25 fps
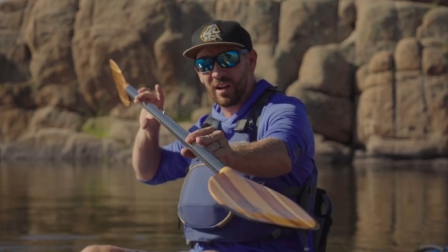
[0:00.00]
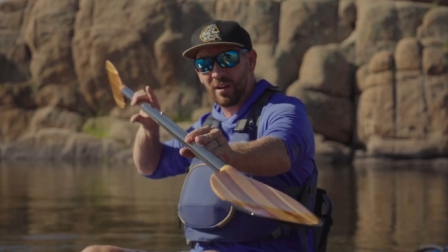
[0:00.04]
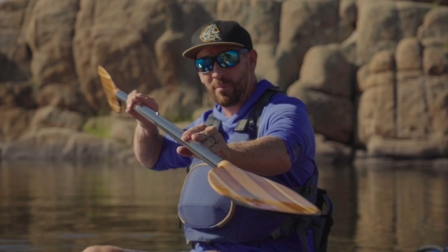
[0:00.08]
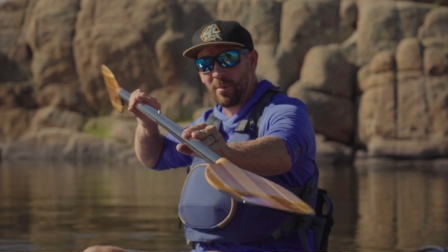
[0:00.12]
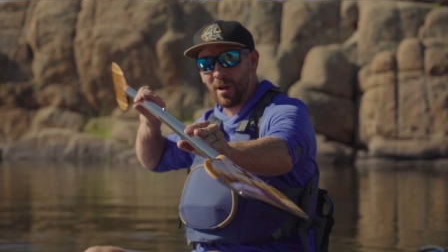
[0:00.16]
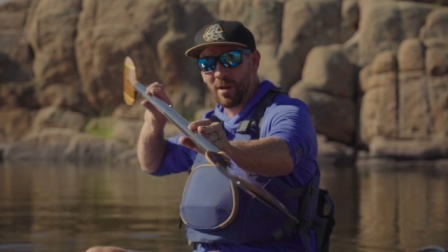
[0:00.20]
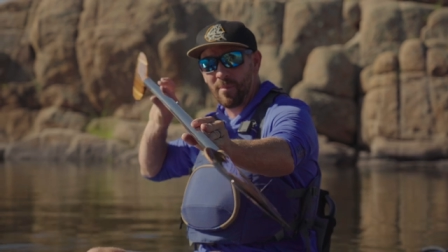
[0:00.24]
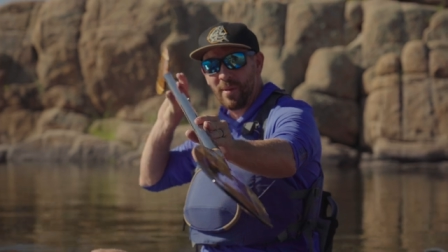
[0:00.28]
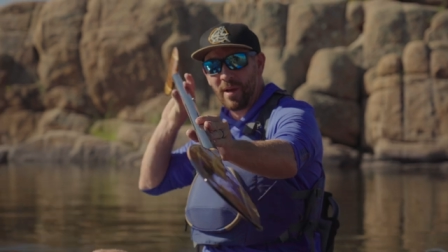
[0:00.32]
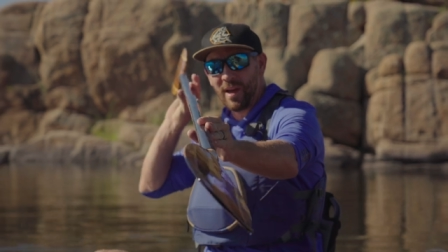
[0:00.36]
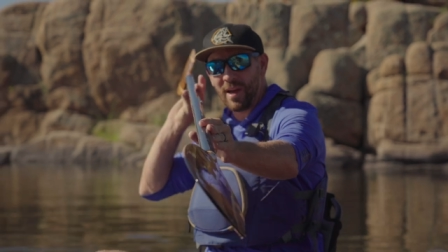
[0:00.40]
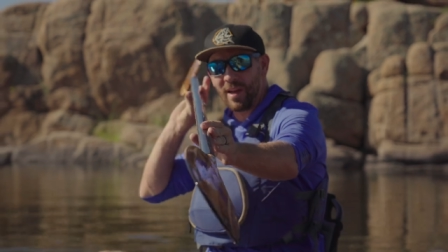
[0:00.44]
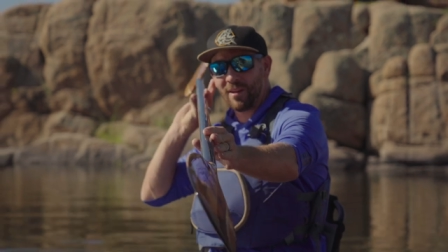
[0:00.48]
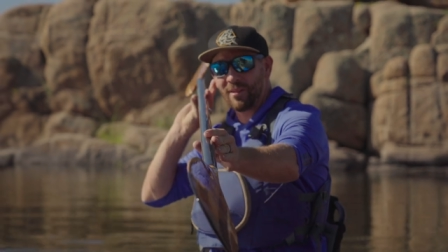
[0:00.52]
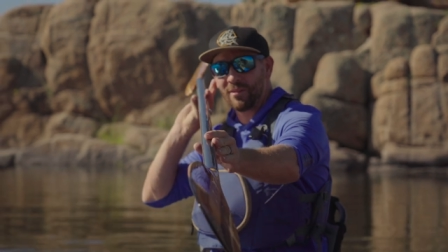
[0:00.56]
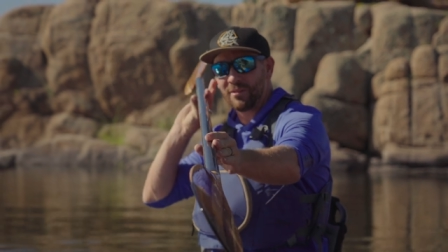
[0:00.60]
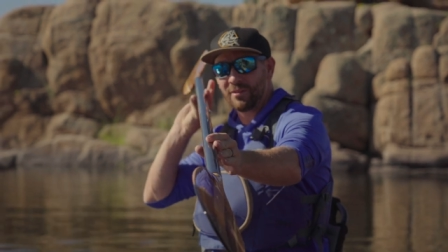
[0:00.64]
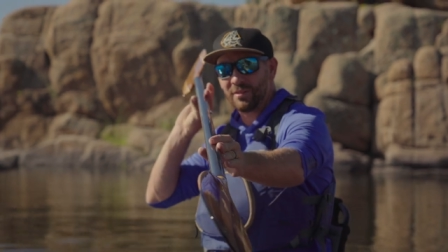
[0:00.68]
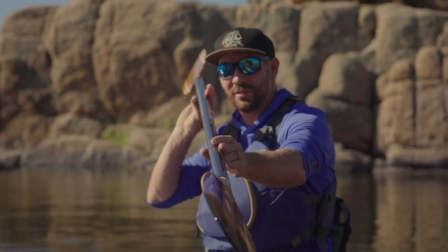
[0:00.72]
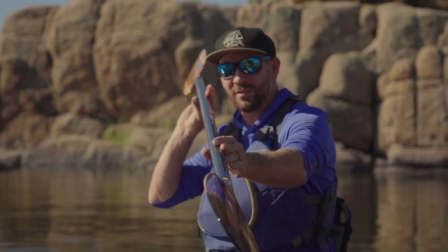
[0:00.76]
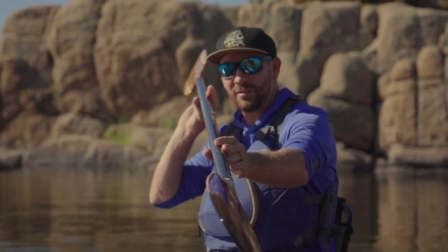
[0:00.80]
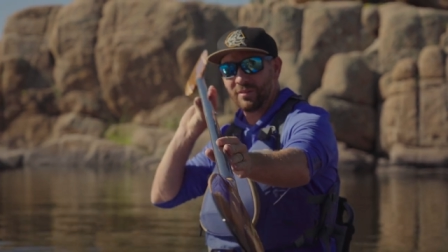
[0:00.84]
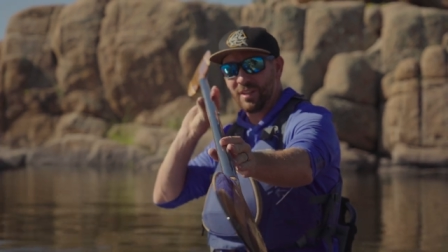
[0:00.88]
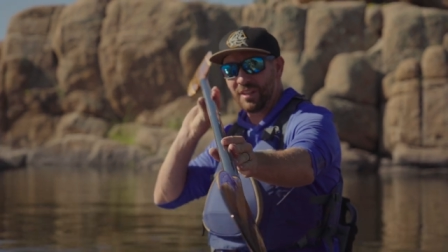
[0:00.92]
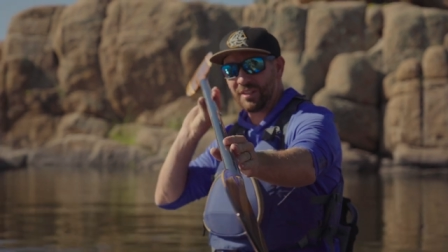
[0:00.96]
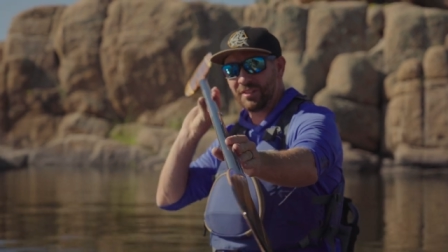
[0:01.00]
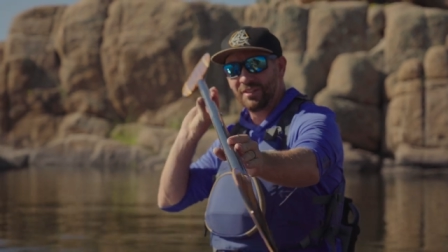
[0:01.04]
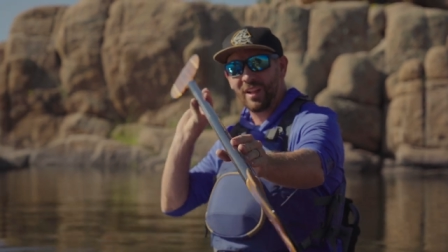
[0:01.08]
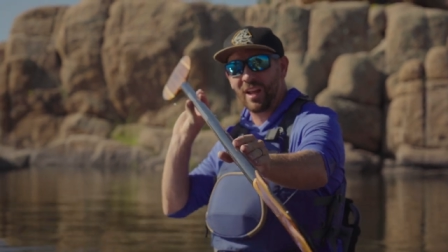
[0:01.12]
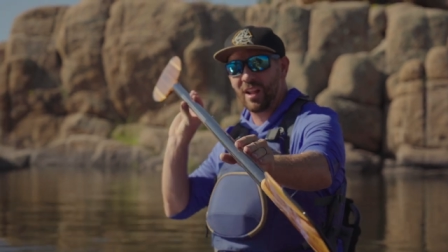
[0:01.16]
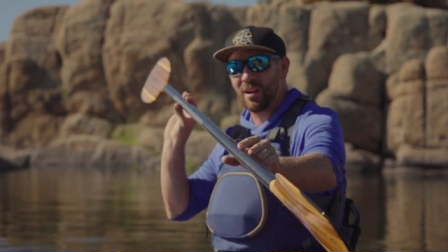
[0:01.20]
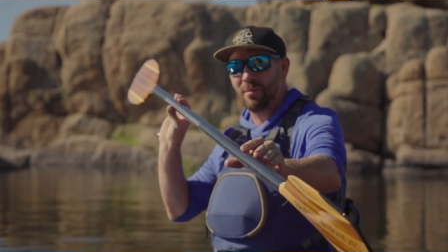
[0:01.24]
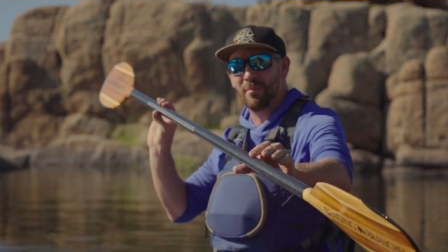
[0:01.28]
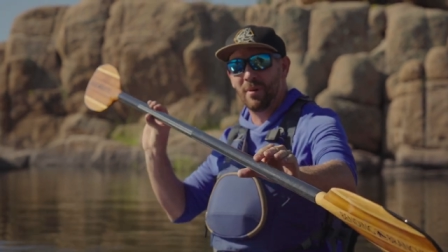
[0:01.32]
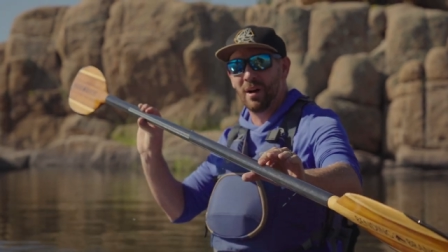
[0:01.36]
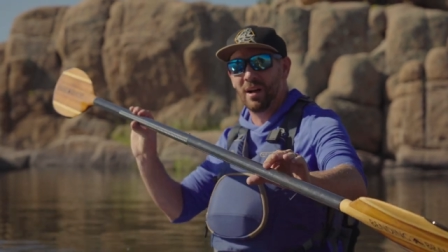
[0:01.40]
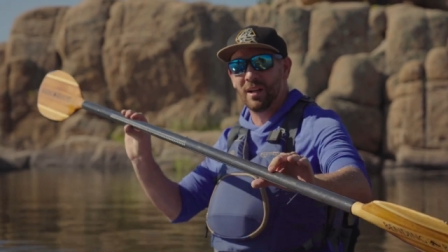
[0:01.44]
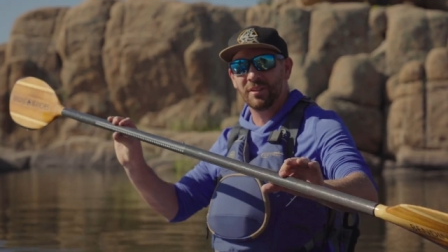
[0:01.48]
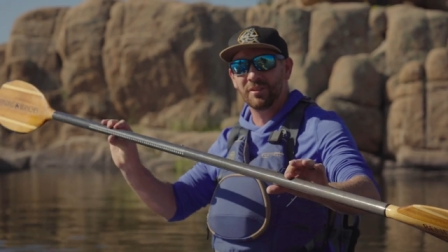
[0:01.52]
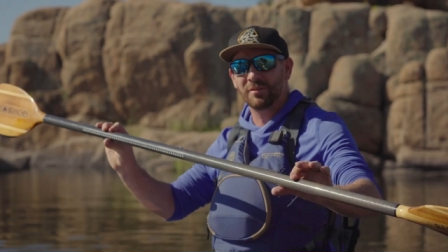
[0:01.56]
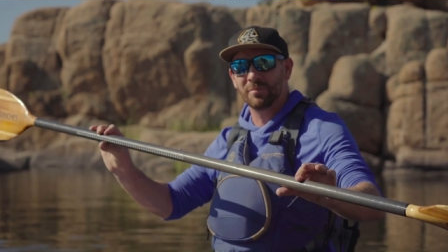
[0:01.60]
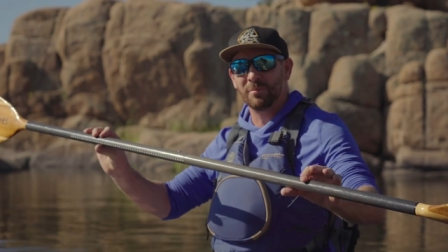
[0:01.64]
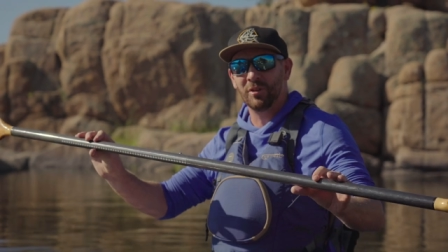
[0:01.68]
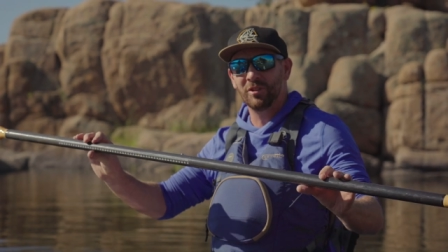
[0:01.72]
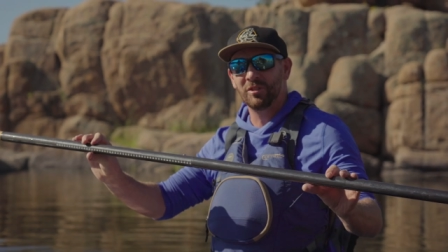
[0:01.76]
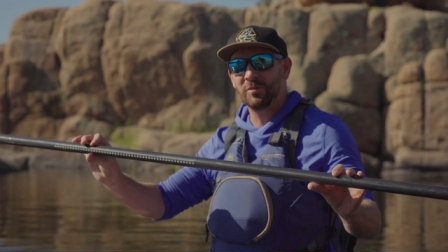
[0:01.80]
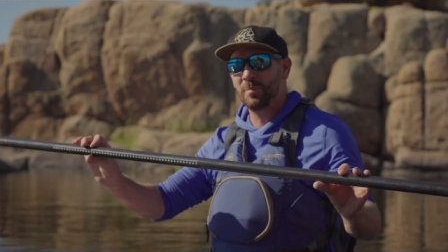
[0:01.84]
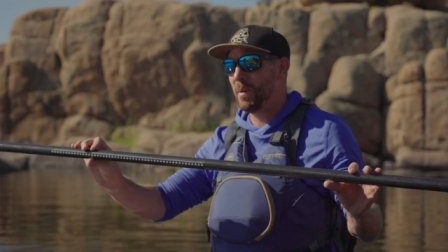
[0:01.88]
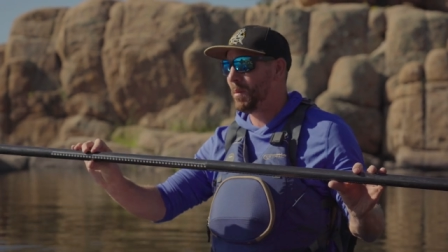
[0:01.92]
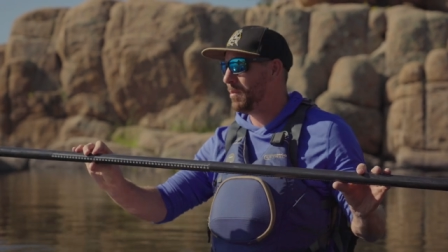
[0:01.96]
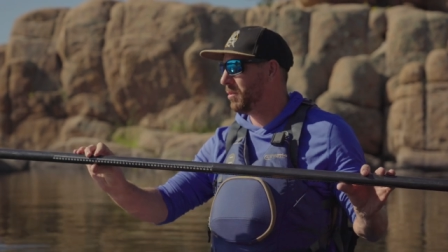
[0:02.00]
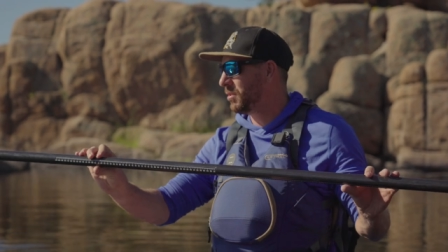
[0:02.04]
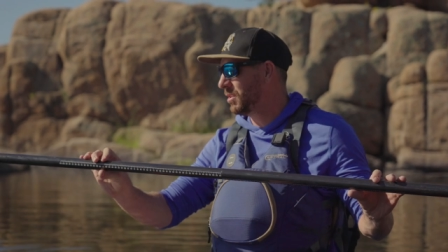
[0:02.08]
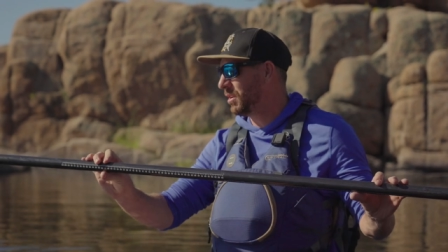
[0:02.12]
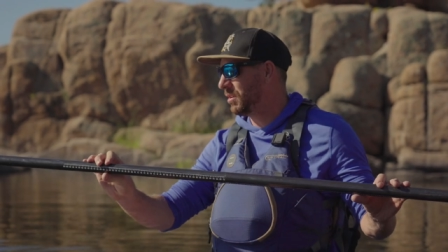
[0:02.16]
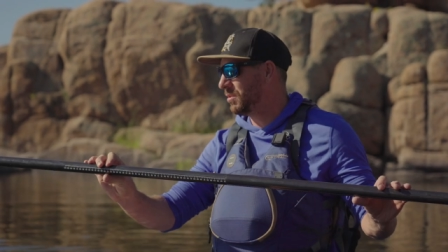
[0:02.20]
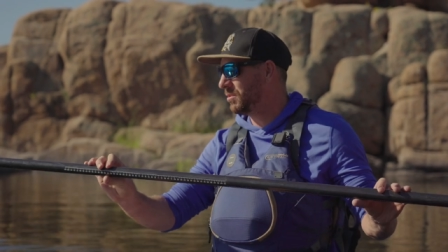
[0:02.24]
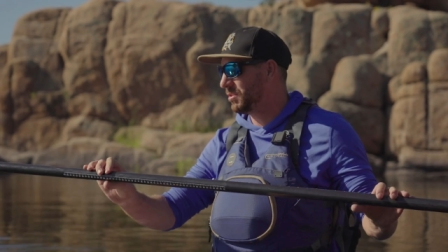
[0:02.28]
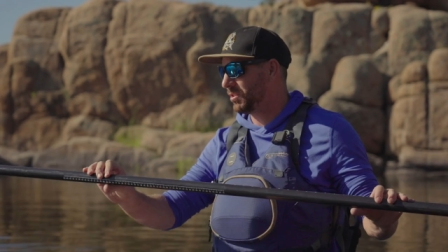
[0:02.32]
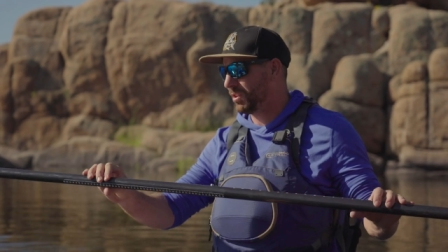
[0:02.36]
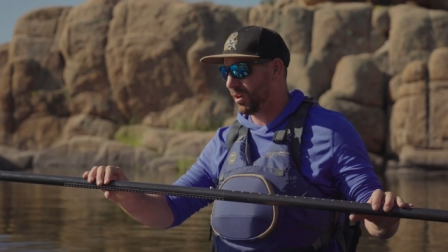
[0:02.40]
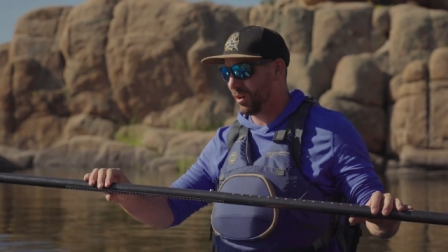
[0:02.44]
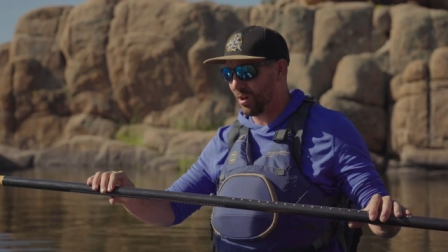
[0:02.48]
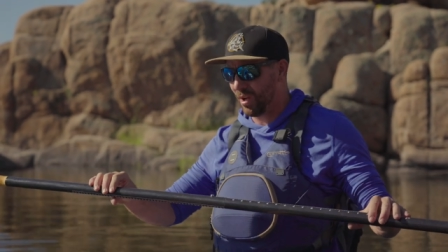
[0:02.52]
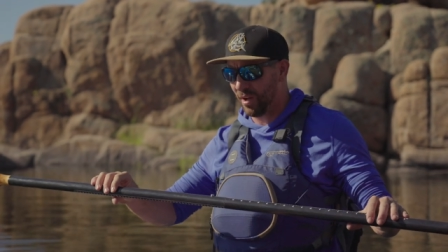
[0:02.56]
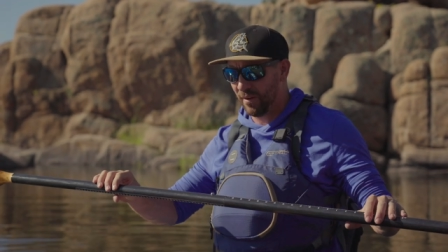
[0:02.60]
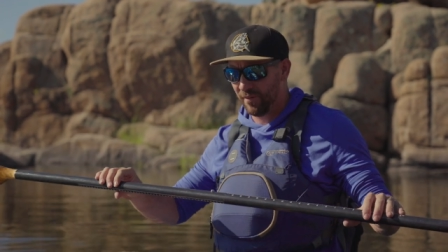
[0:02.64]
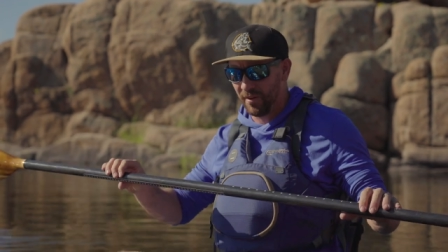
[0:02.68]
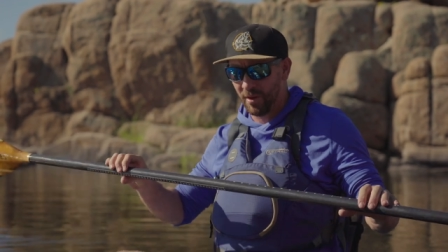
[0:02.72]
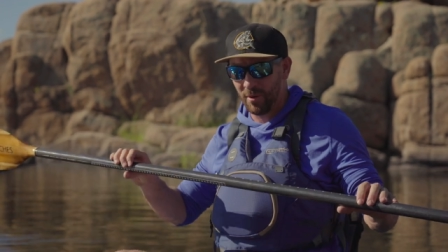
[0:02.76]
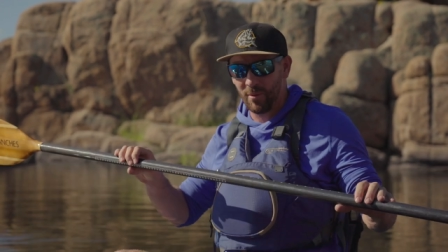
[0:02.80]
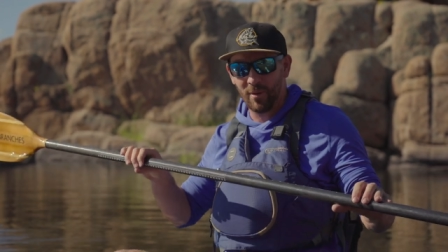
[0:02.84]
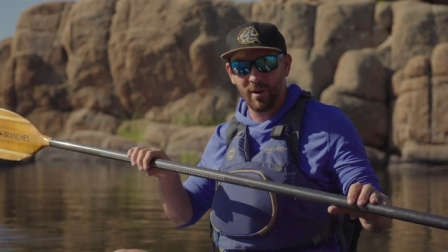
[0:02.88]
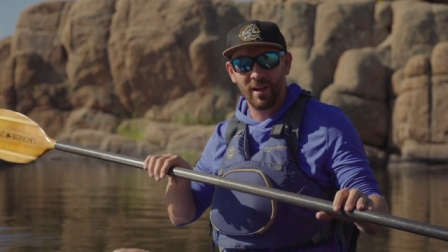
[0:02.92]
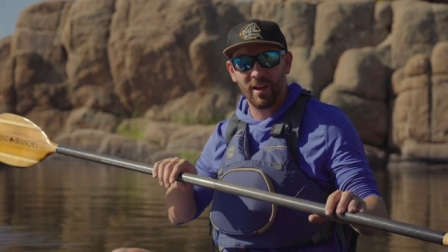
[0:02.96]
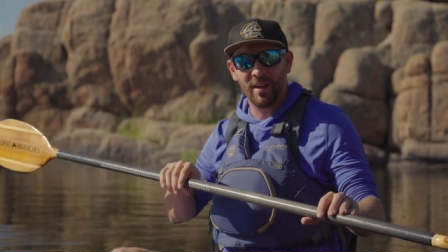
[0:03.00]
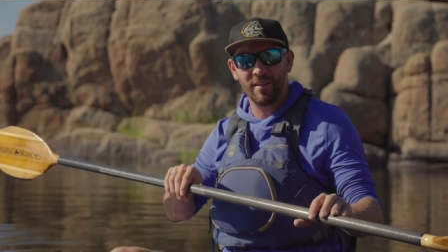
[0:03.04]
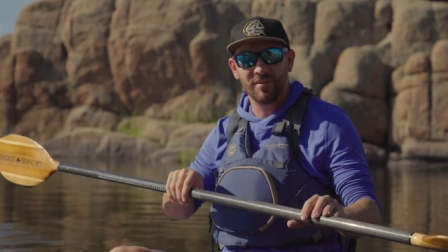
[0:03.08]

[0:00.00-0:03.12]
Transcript: on my paddles. That's not a must. Most people don't start off that way.